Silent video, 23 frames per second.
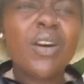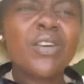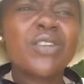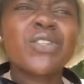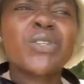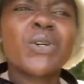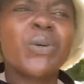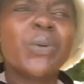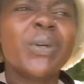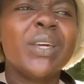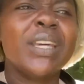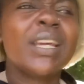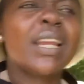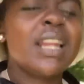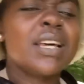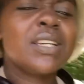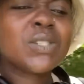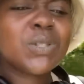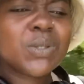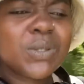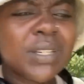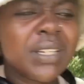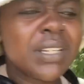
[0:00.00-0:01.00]
your week
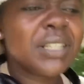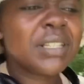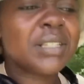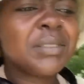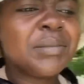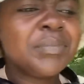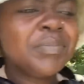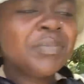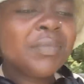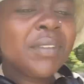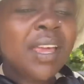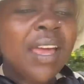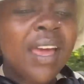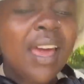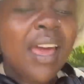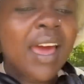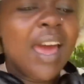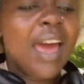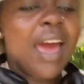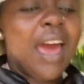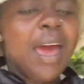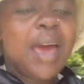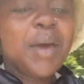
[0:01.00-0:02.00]
last week?
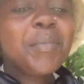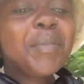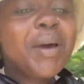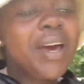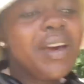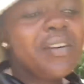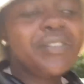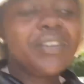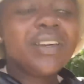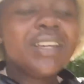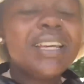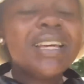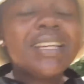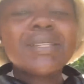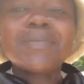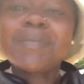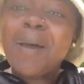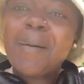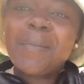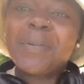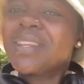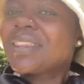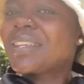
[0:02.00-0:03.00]
It's
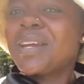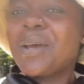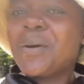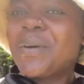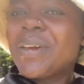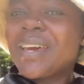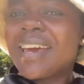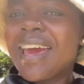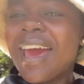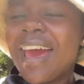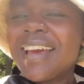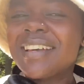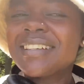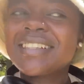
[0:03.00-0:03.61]
my birthday week, guys.